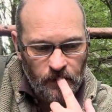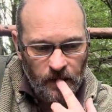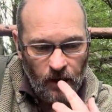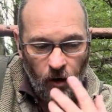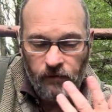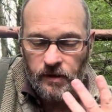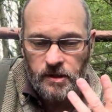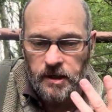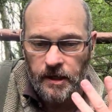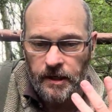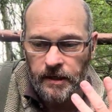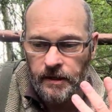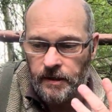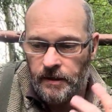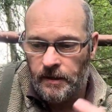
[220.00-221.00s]
obviously
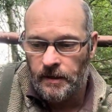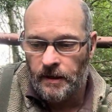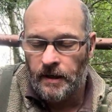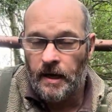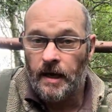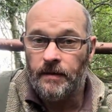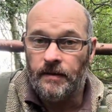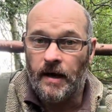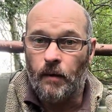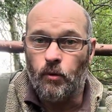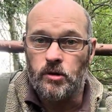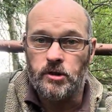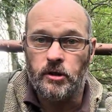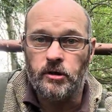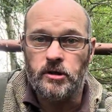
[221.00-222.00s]
that
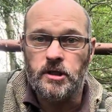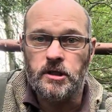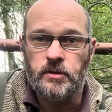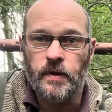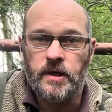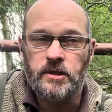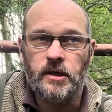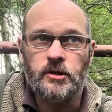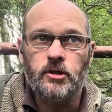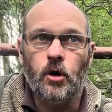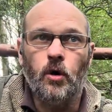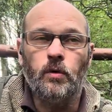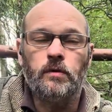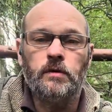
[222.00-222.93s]
wasn't a good situation at all.